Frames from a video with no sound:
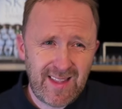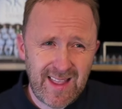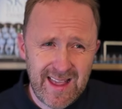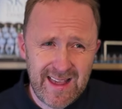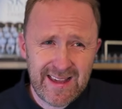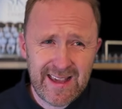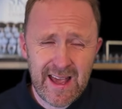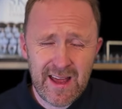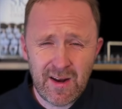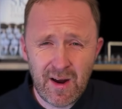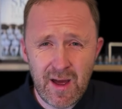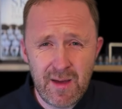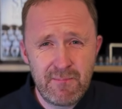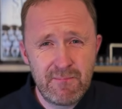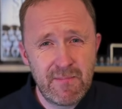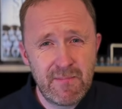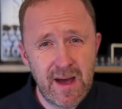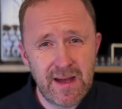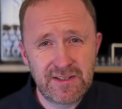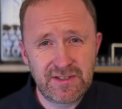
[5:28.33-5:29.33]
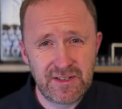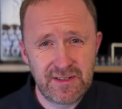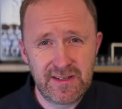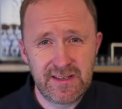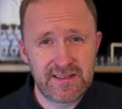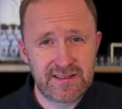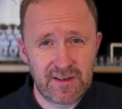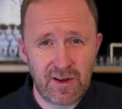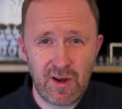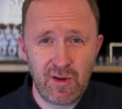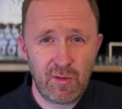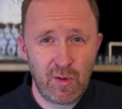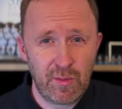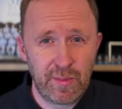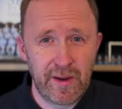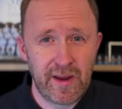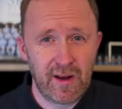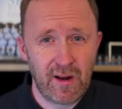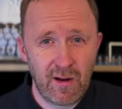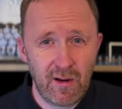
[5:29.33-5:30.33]
Again, I imagine this guy will
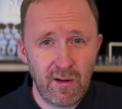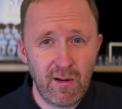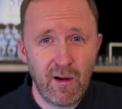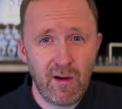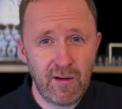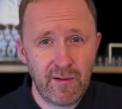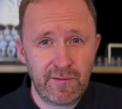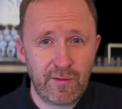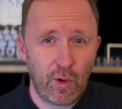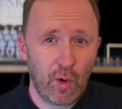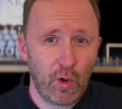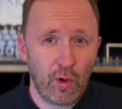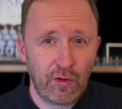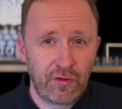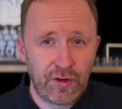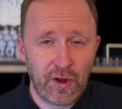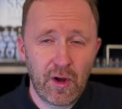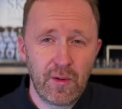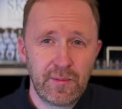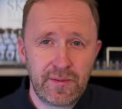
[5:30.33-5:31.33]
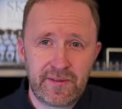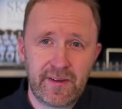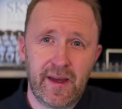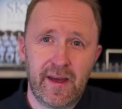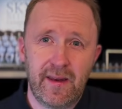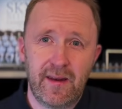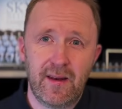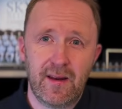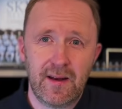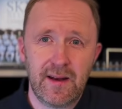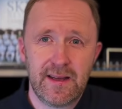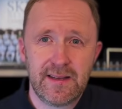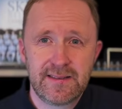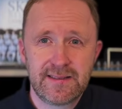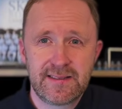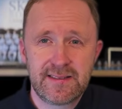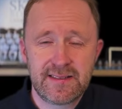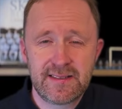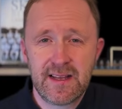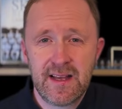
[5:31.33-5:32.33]
be in a lot of your top 10
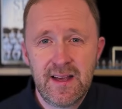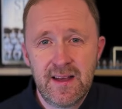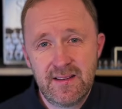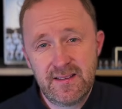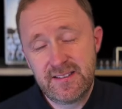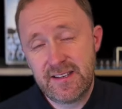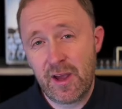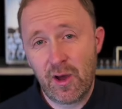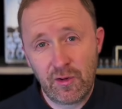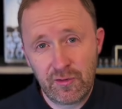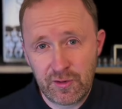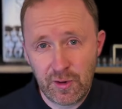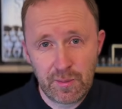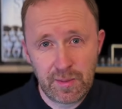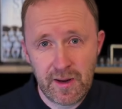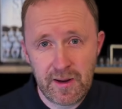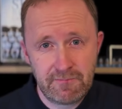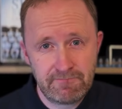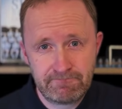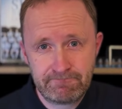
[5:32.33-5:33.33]
lists. Dion Dublin.